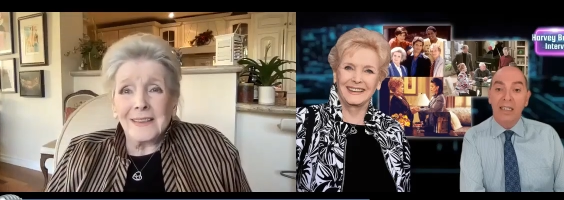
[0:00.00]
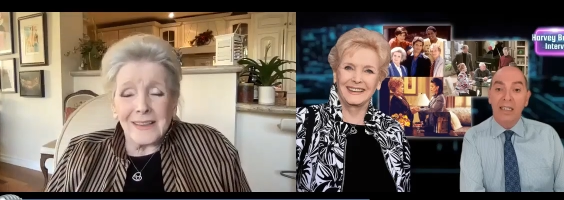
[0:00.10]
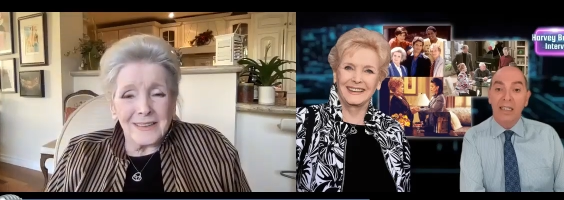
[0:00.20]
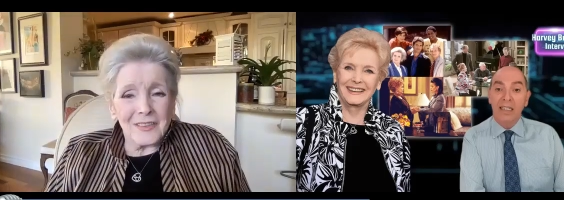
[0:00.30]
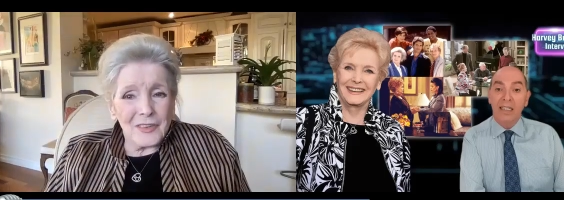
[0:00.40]

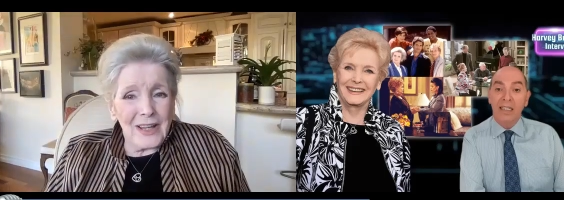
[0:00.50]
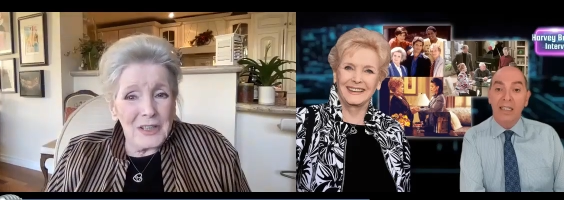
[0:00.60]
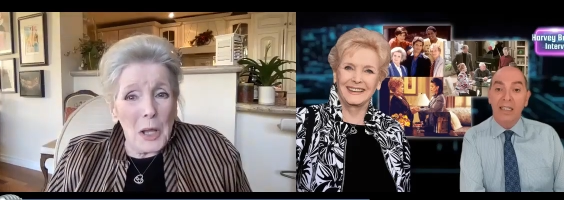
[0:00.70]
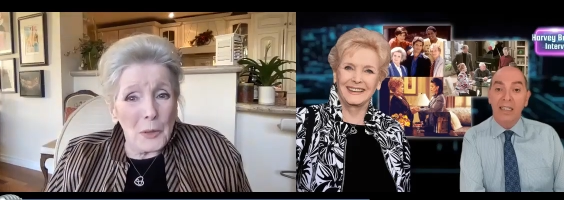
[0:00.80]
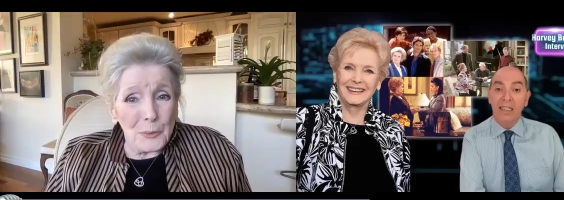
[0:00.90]
Speaker 1: didn't say
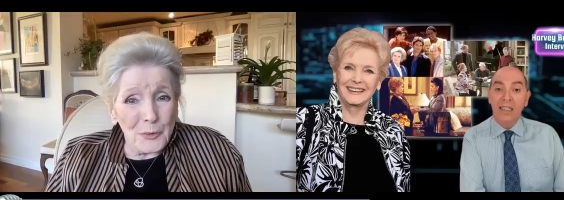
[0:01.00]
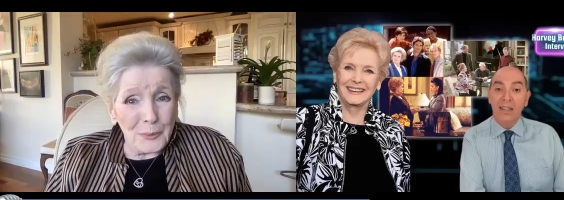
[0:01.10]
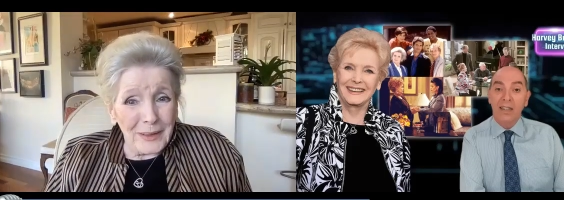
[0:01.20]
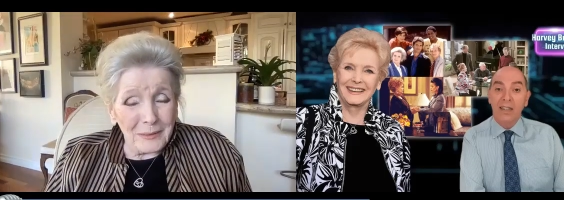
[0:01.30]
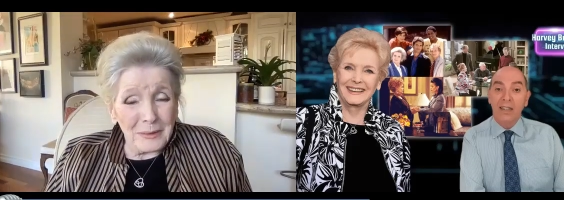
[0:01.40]
no to
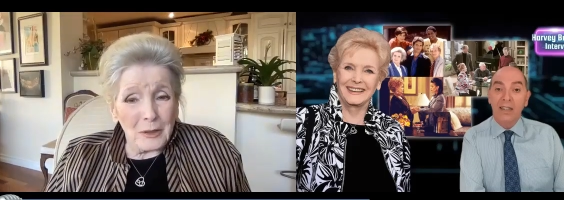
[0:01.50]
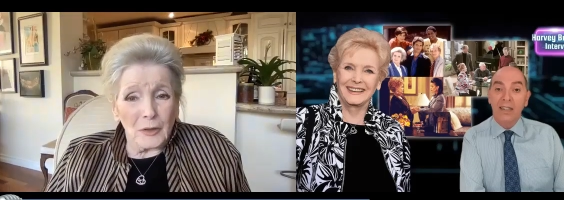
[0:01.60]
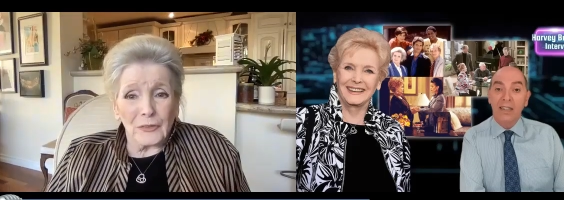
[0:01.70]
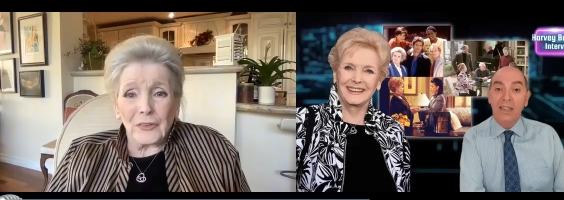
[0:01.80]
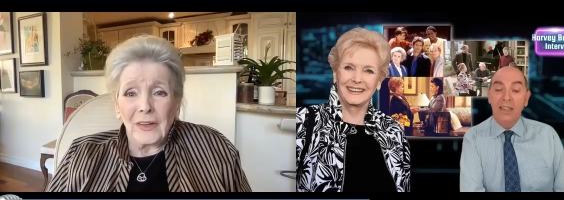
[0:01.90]
it,
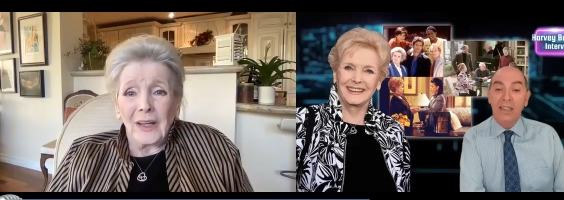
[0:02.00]
because